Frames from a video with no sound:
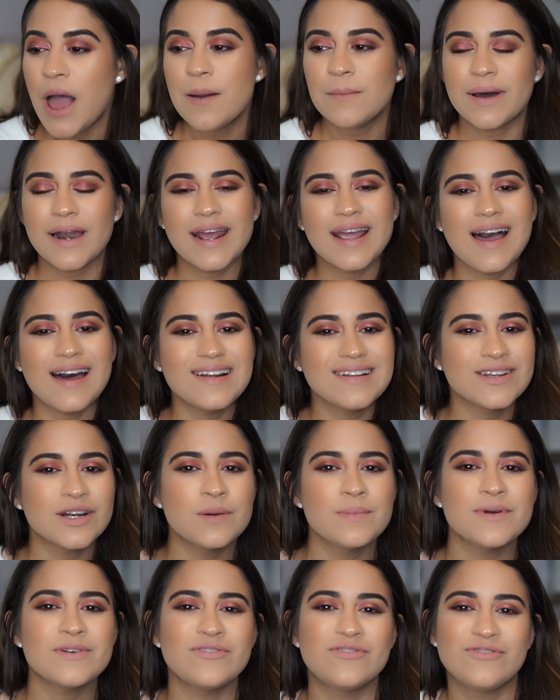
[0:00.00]
but I got a
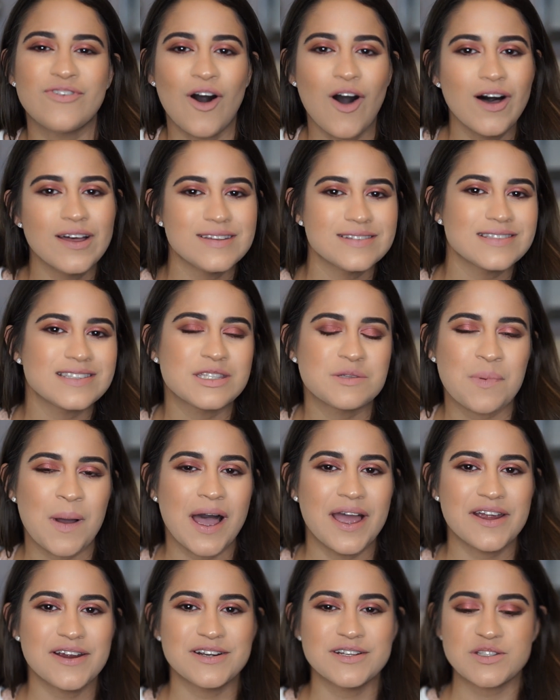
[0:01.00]
little bit fall
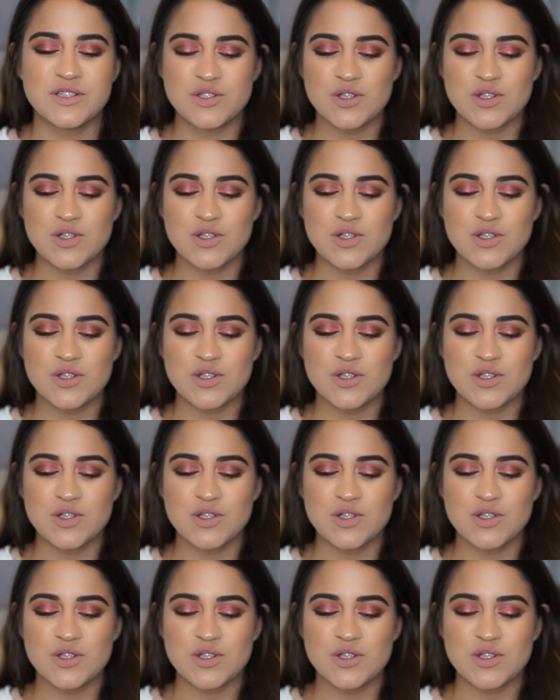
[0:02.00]
inspired,